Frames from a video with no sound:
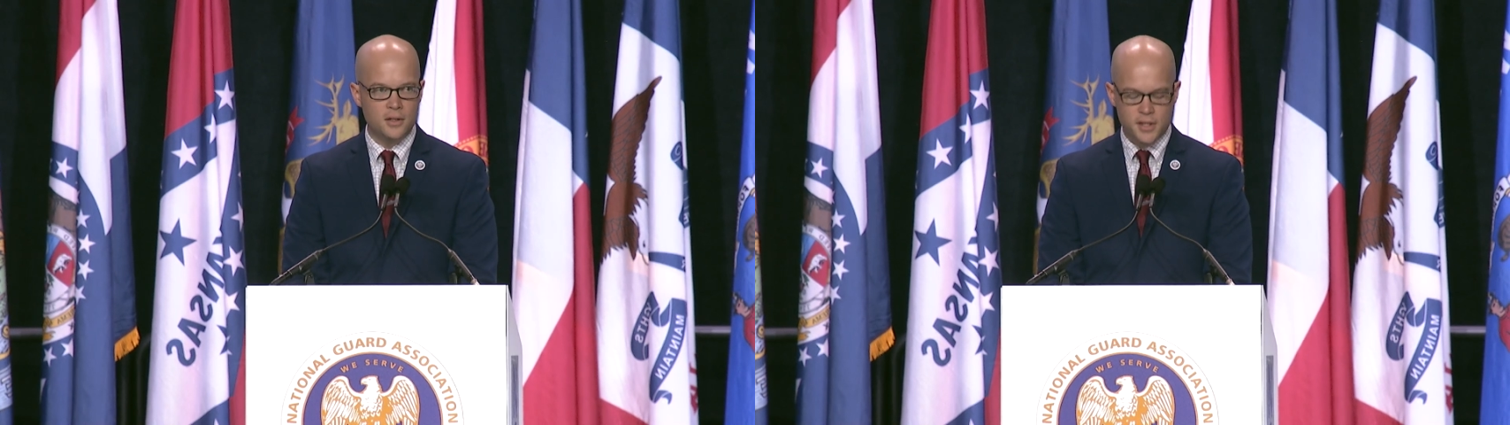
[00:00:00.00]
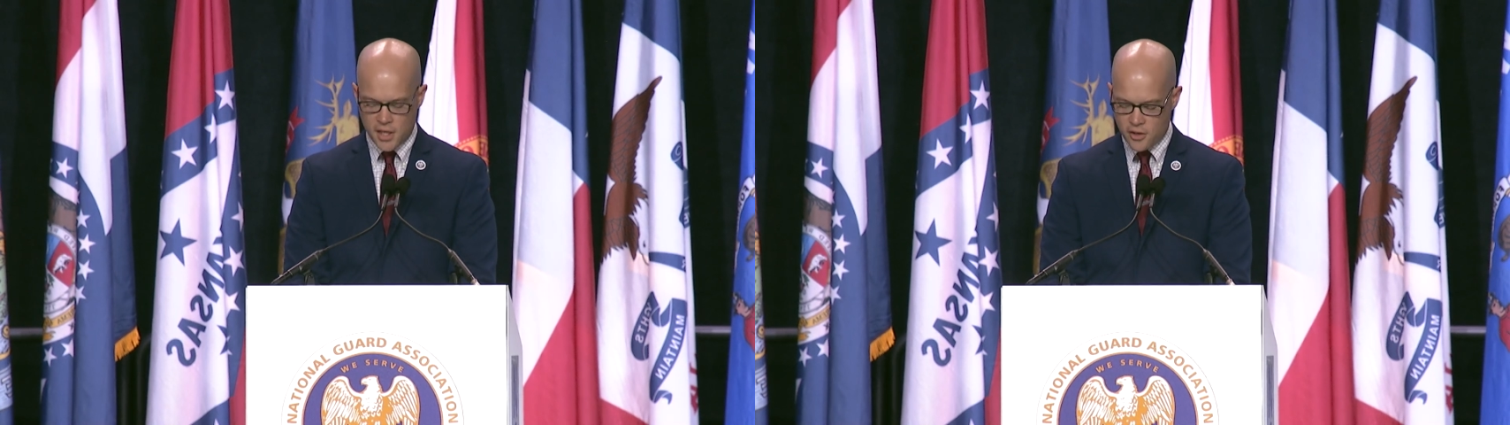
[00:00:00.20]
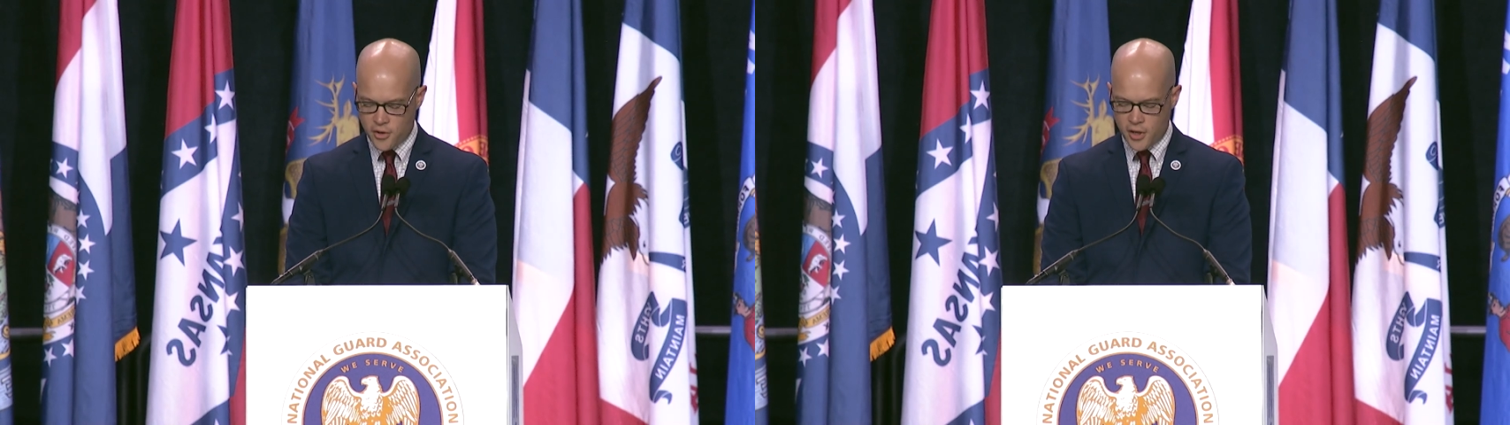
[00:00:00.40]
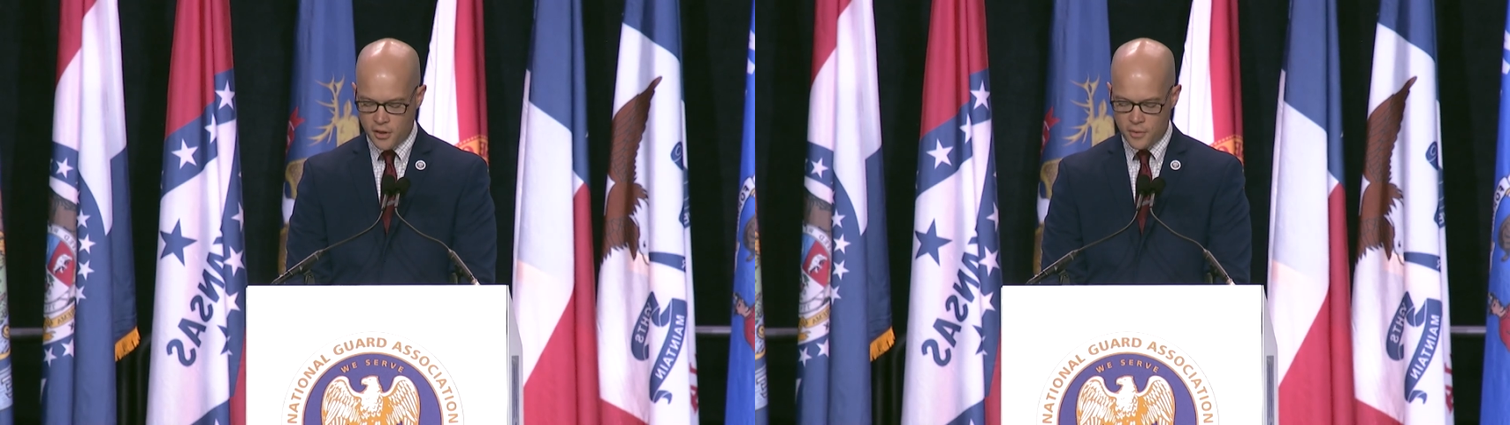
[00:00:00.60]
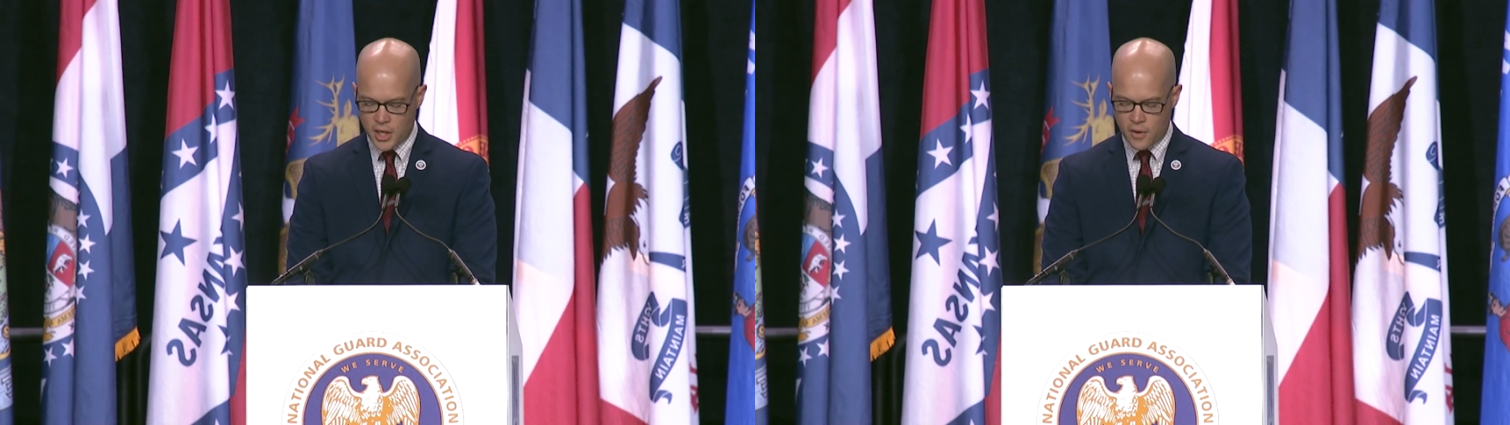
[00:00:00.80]

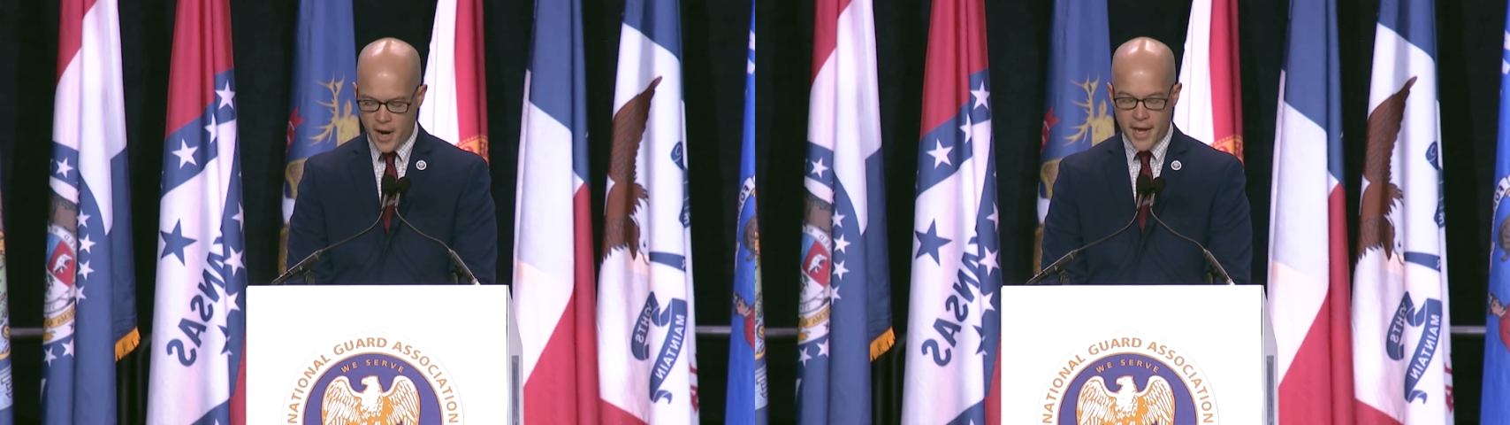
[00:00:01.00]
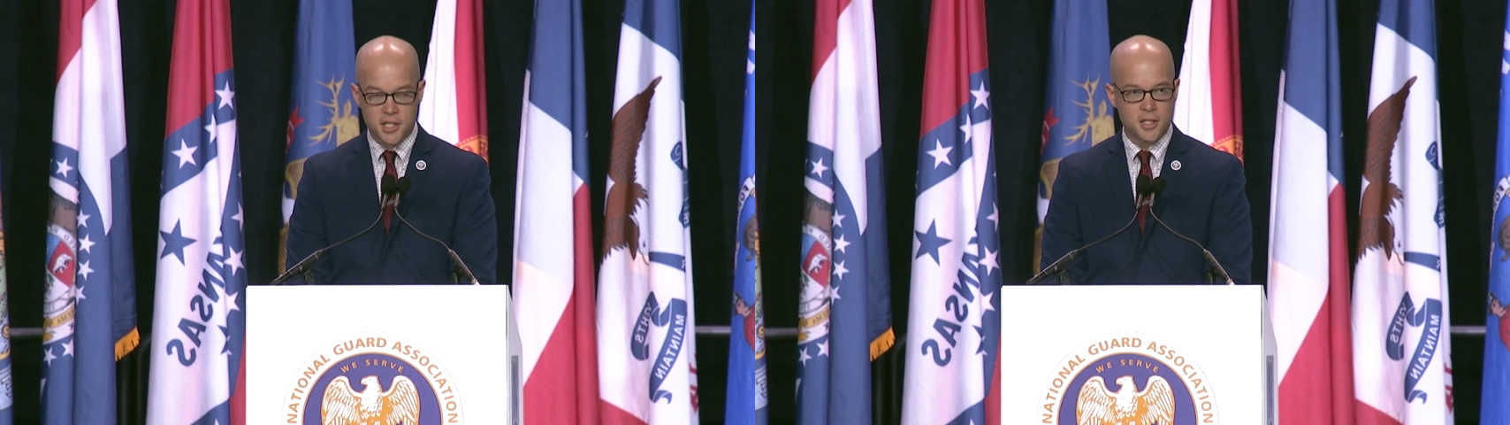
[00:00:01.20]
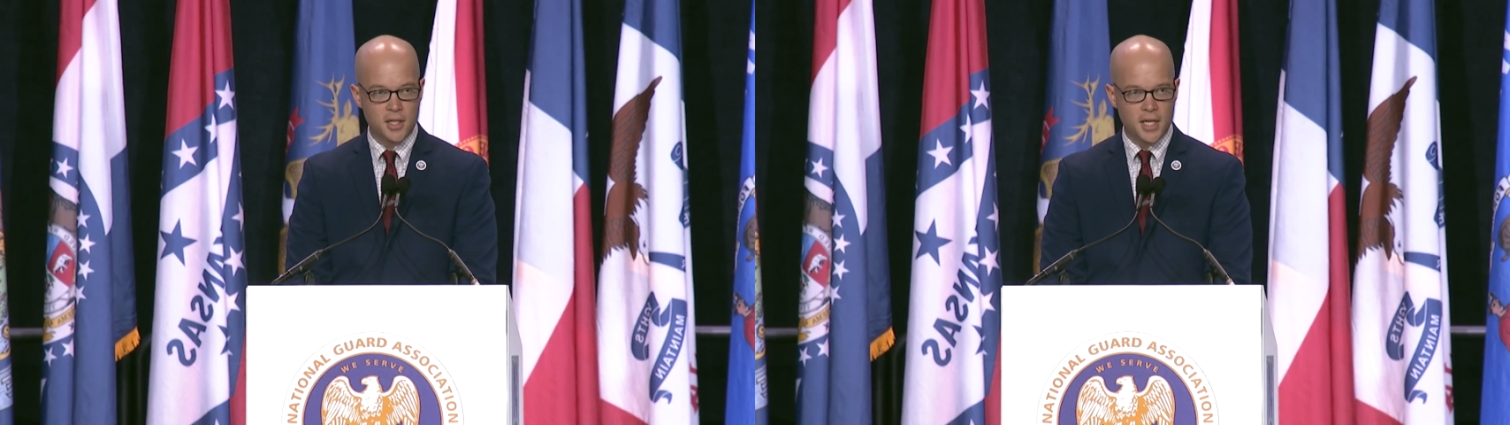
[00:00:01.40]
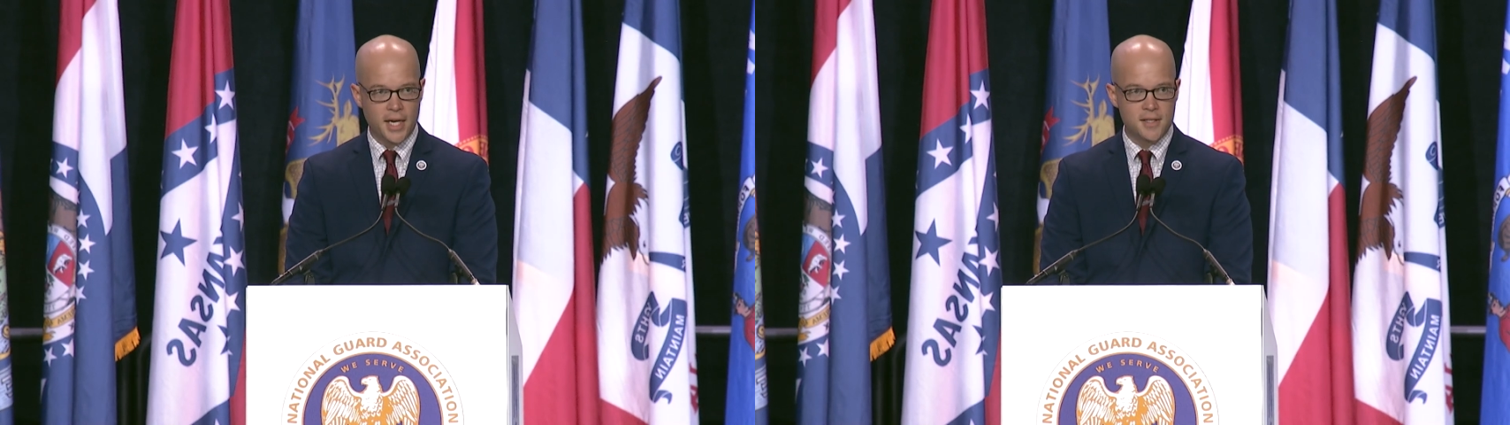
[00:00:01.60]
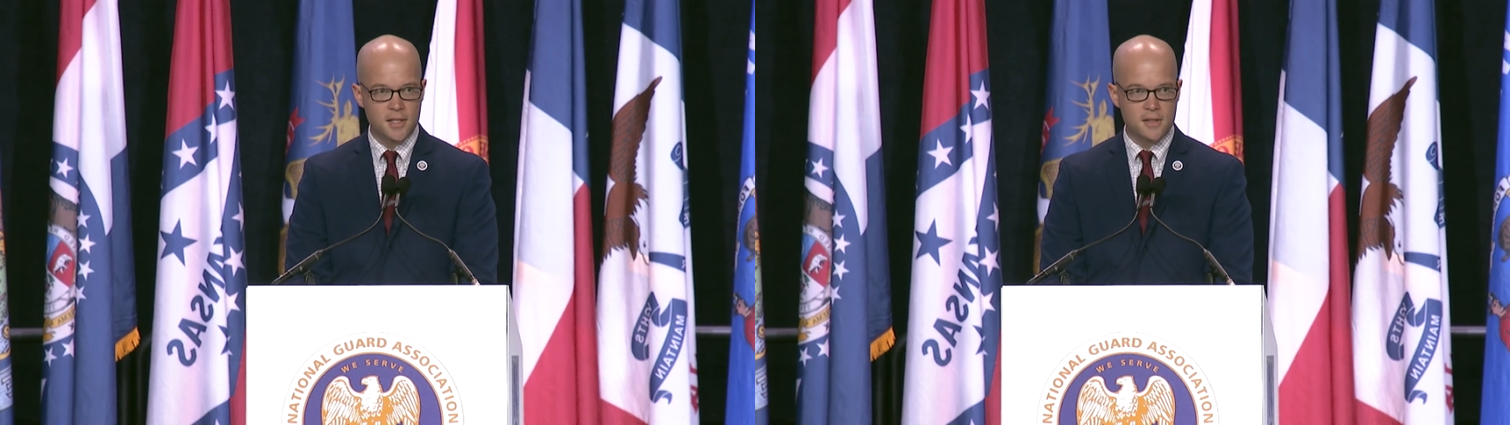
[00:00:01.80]
T-33 crash in
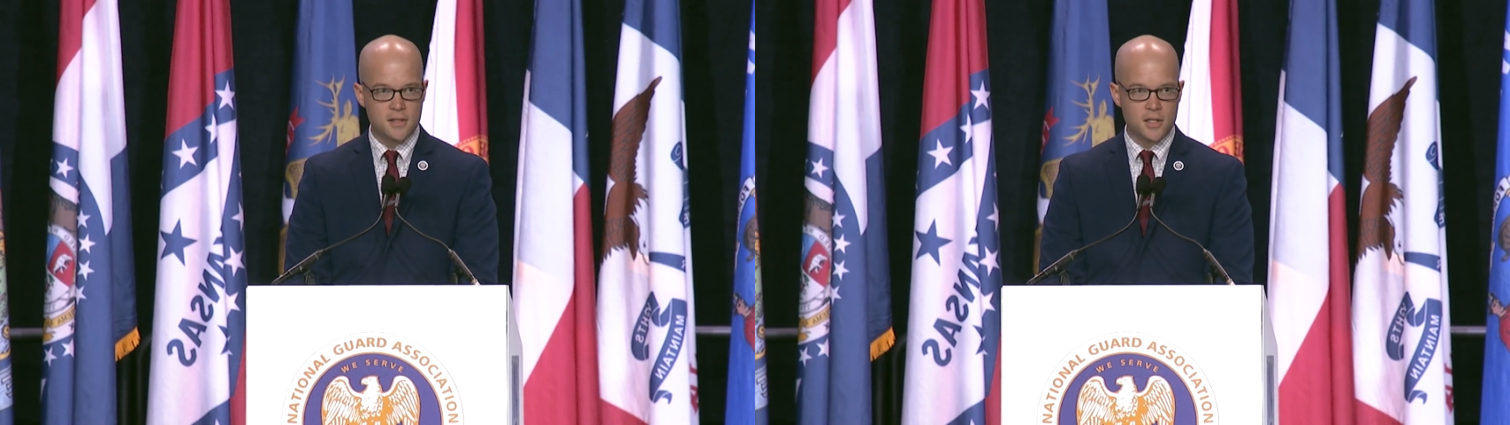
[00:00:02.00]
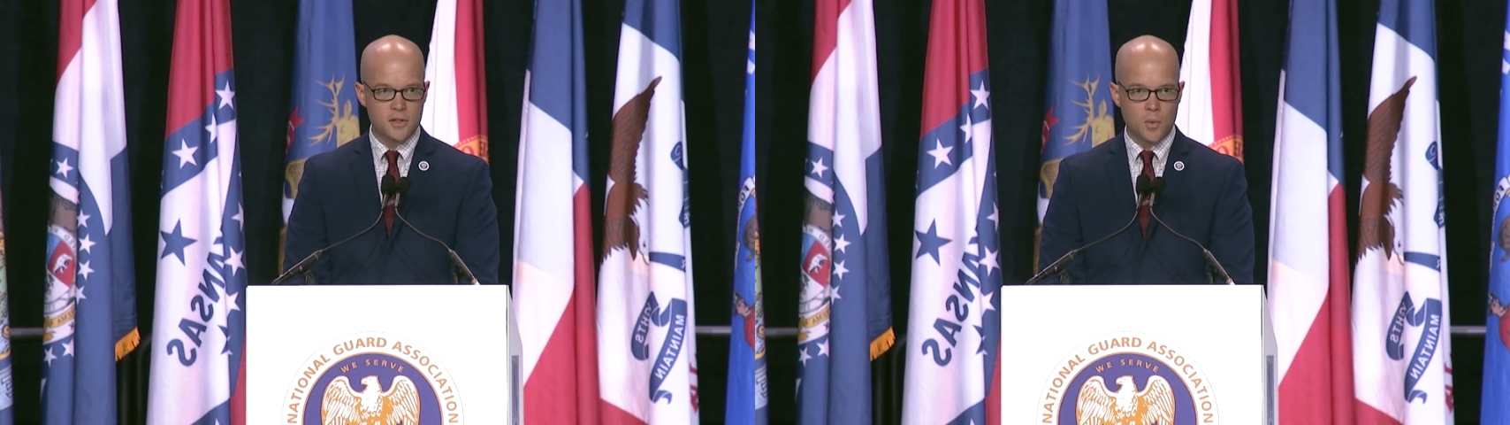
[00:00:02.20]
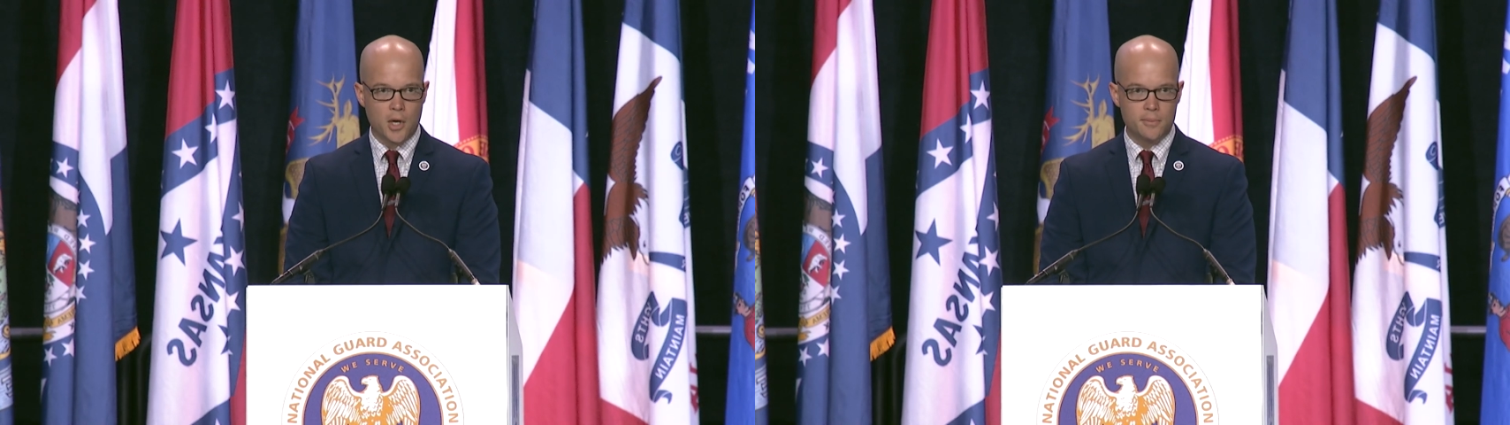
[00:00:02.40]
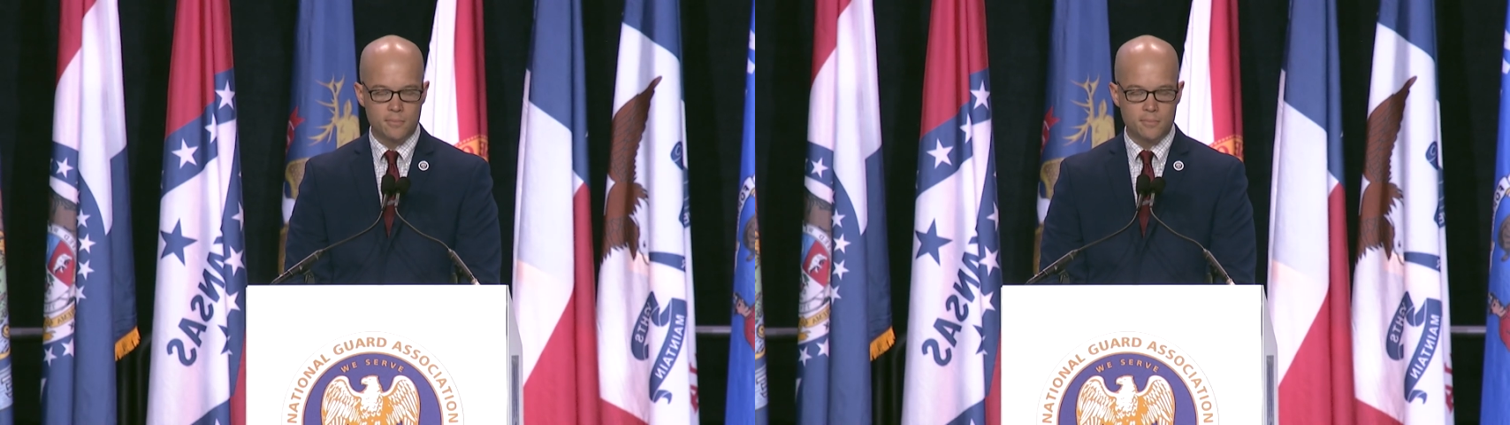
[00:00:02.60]
1961.